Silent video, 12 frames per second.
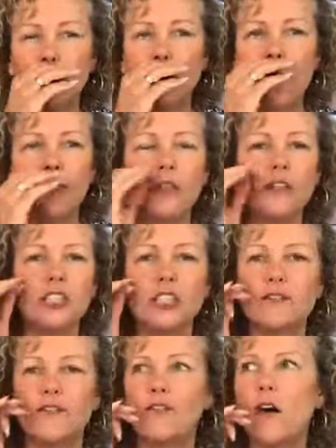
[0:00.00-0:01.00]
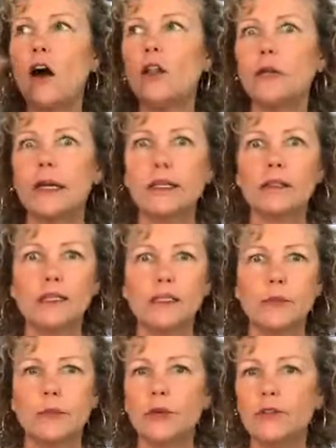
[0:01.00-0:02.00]
rather than just following
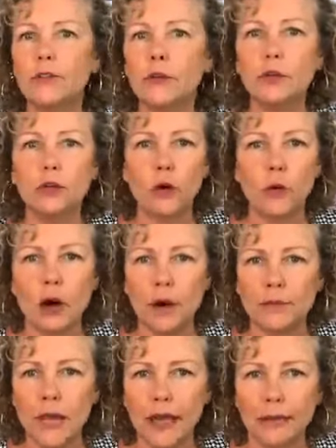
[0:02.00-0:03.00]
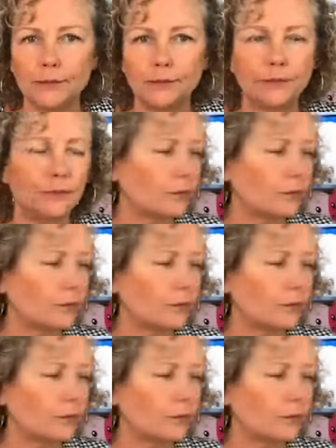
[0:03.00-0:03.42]
this beautiful low-carb diet.